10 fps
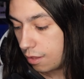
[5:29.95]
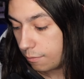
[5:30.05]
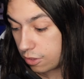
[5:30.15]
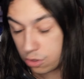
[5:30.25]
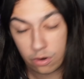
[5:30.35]

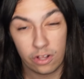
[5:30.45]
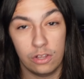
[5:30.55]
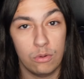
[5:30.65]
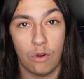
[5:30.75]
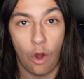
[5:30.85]
Be sure to
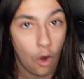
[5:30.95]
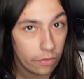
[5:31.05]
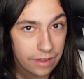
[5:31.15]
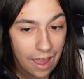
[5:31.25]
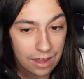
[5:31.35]
include all
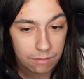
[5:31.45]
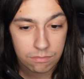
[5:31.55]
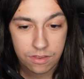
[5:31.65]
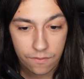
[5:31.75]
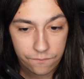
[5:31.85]
the
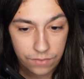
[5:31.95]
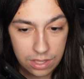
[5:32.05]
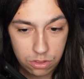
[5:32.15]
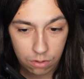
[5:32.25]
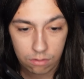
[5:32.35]
items,
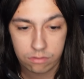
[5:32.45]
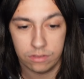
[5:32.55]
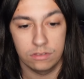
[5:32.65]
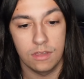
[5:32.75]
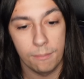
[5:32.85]
features,
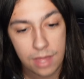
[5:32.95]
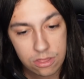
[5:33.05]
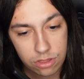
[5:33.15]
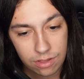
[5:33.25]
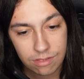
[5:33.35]

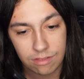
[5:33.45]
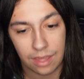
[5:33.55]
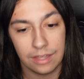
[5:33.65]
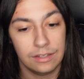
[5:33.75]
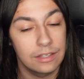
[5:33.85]
dimensions,
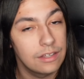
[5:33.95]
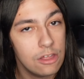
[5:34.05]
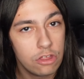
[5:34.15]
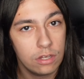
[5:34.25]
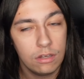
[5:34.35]
and
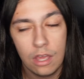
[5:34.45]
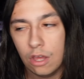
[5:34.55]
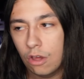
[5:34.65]
condition.